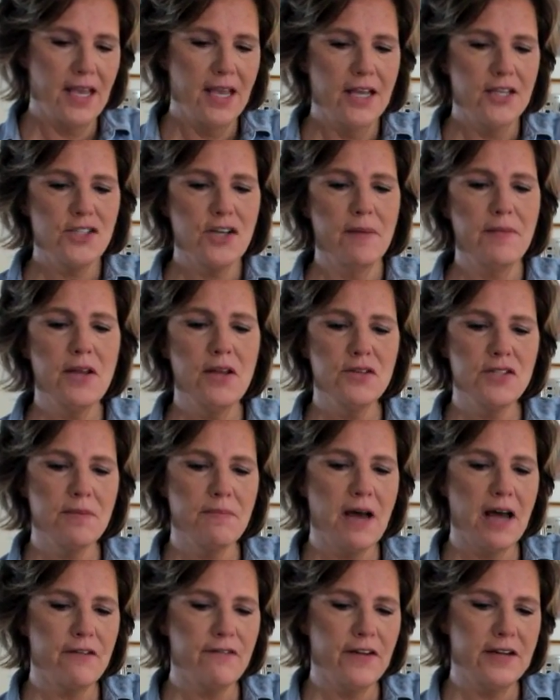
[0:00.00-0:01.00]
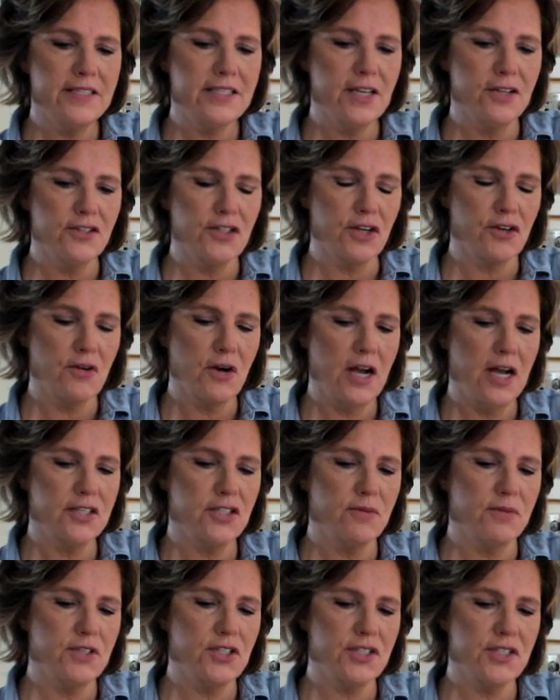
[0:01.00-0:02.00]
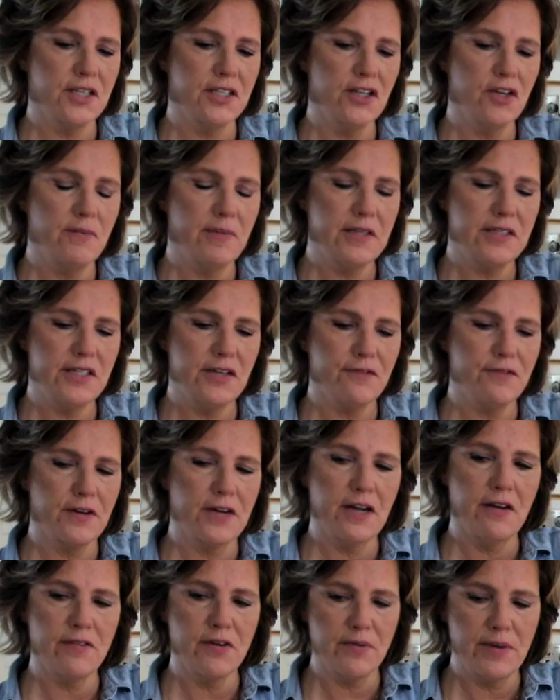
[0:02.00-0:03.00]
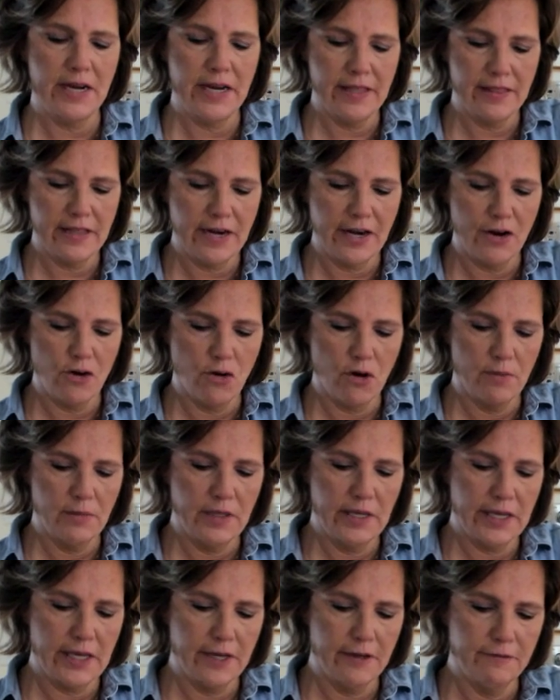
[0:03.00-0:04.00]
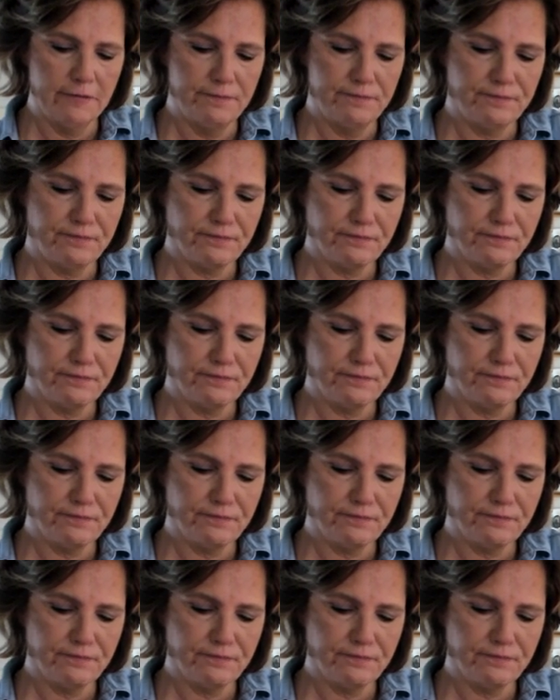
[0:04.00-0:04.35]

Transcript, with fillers: So I'm going to use a modified Celtic cross, which is a little bit different of a reading than I normally give.